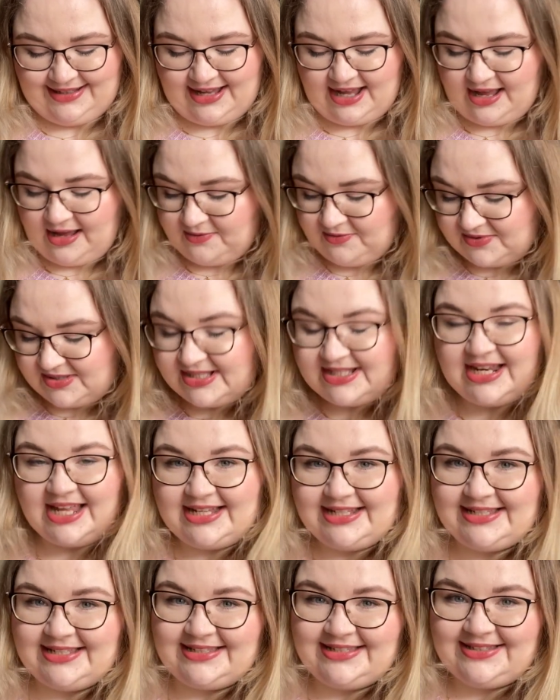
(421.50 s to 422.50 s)
I um, was
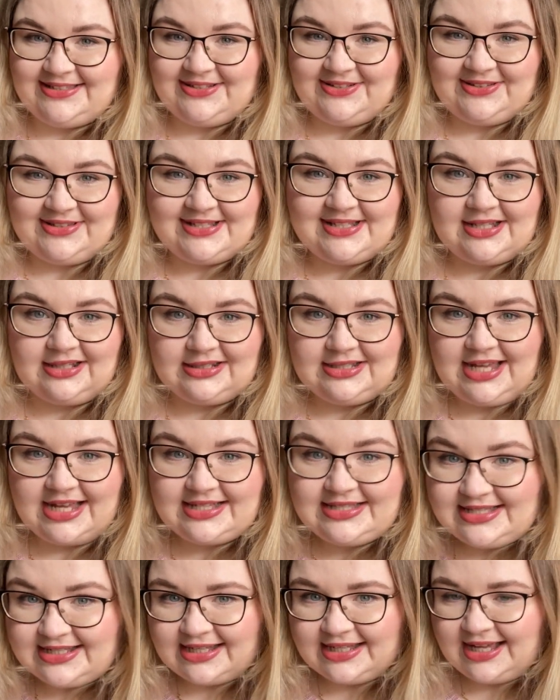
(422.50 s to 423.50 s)
selected to do this little
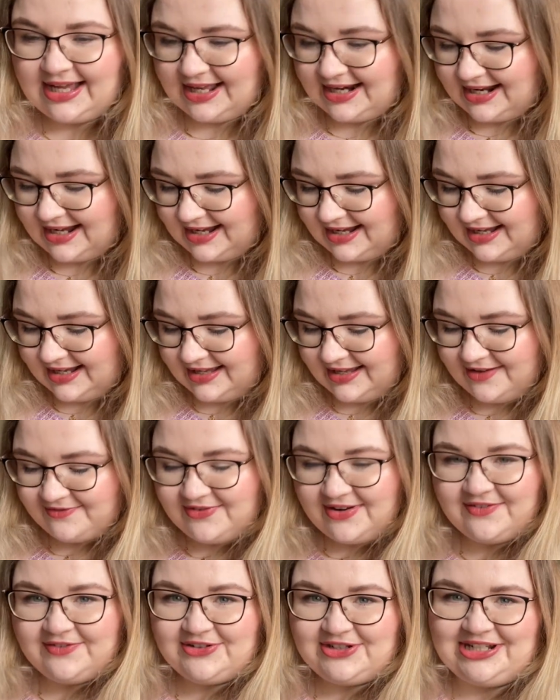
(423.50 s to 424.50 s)
test knit and I have
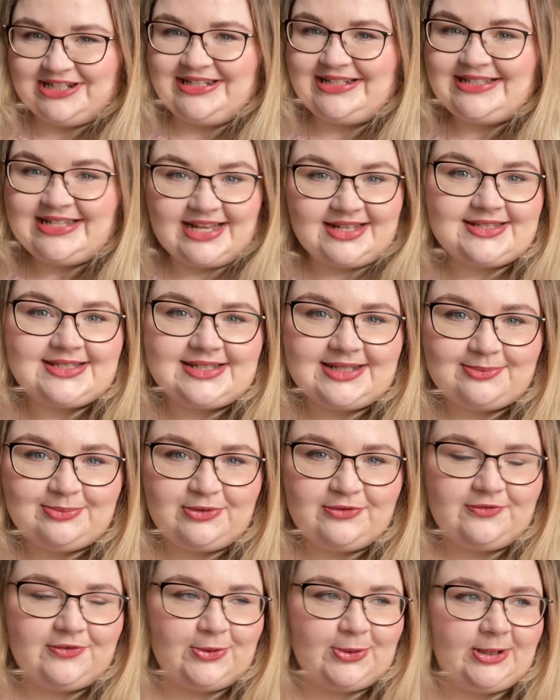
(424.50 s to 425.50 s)
never done a test knit
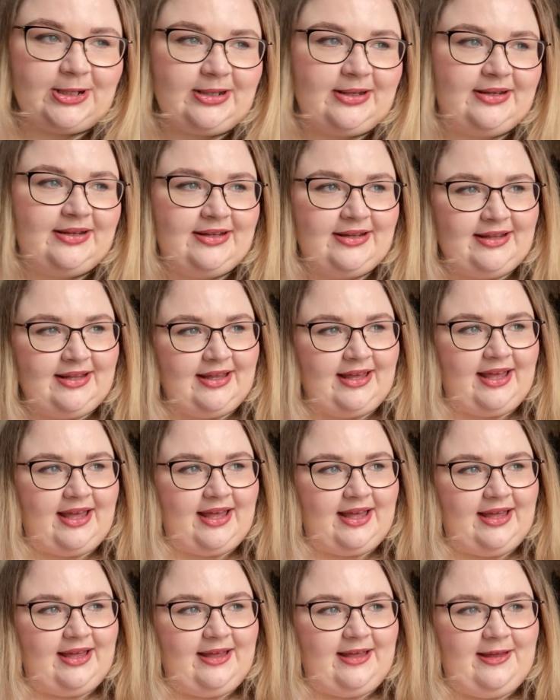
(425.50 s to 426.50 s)
before.
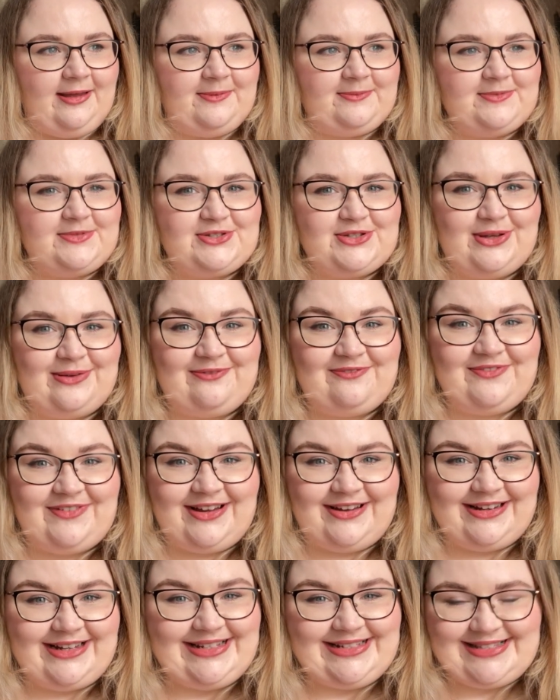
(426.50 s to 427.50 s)
Um, so I'm
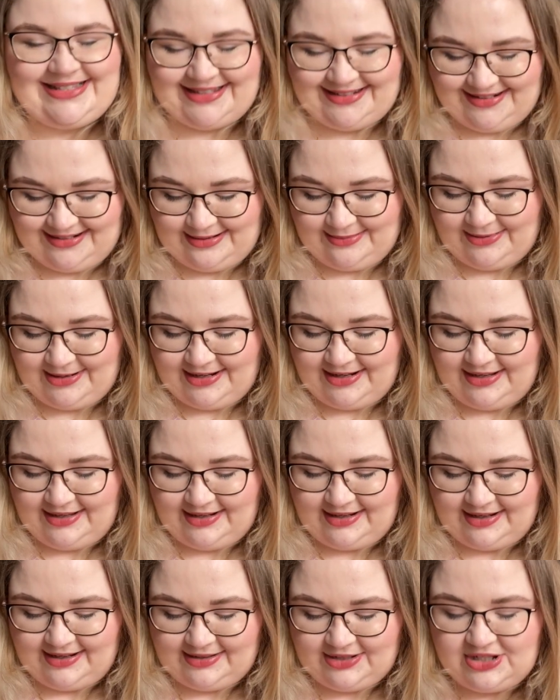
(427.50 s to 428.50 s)
very excited about it.
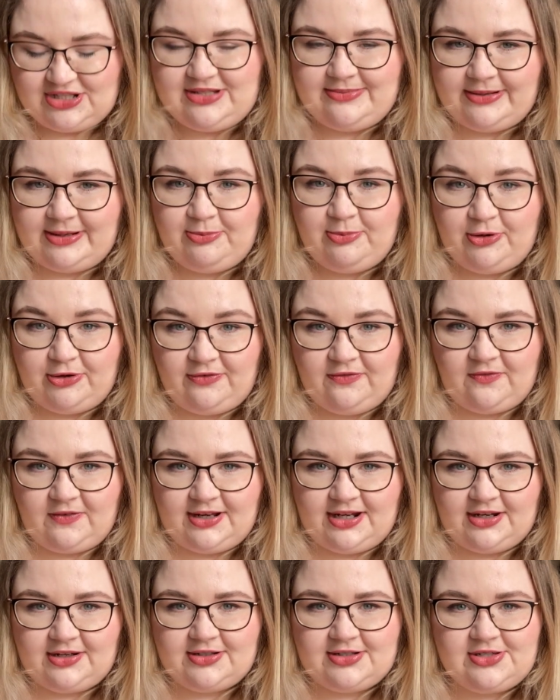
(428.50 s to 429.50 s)
I used to be a
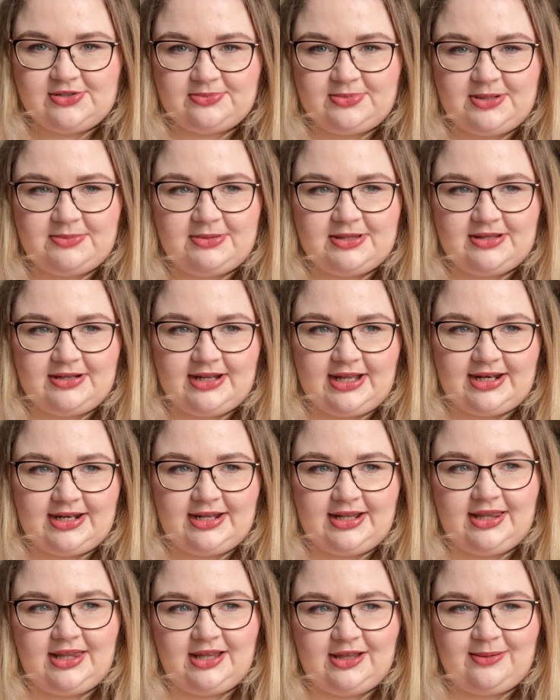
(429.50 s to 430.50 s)
proofreader, so maybe they're
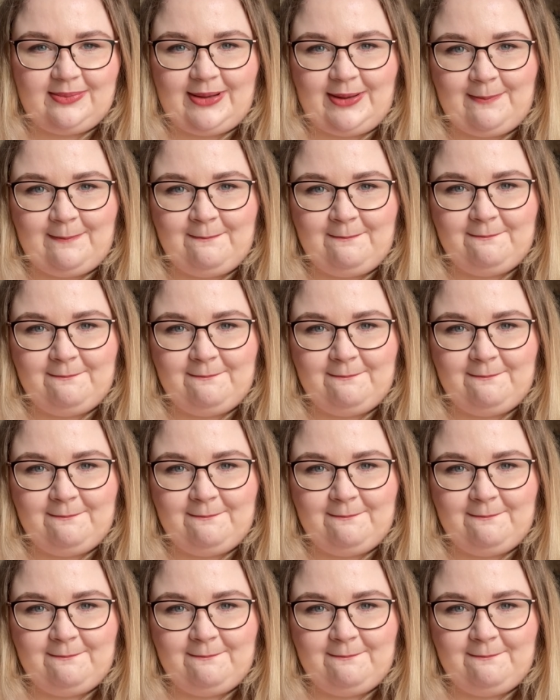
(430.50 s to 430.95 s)
getting a little bit